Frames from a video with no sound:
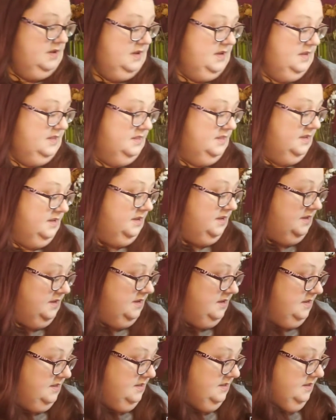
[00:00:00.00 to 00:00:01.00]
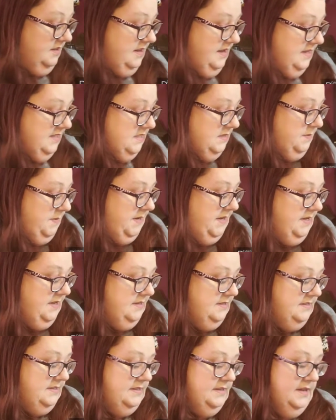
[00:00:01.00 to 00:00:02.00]
And then the last
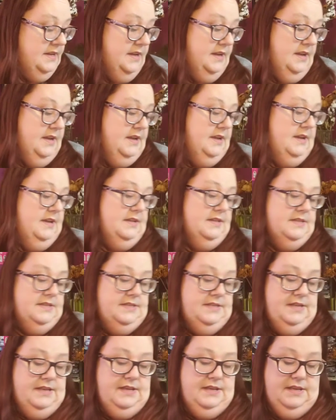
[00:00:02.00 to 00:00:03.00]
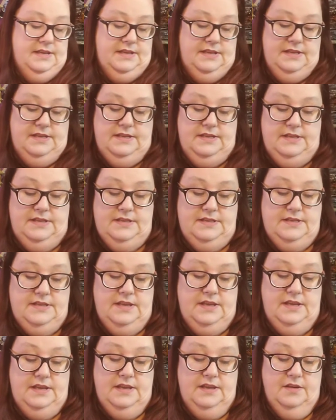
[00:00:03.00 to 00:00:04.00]
piece, it says
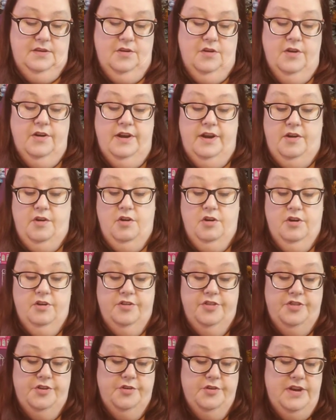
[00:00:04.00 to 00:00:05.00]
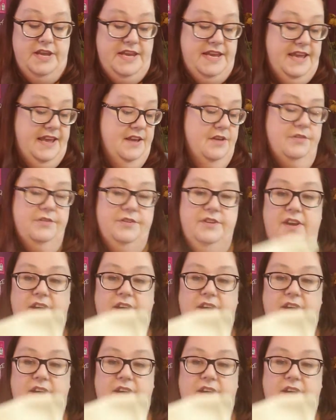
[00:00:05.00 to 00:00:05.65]
R&R 30 count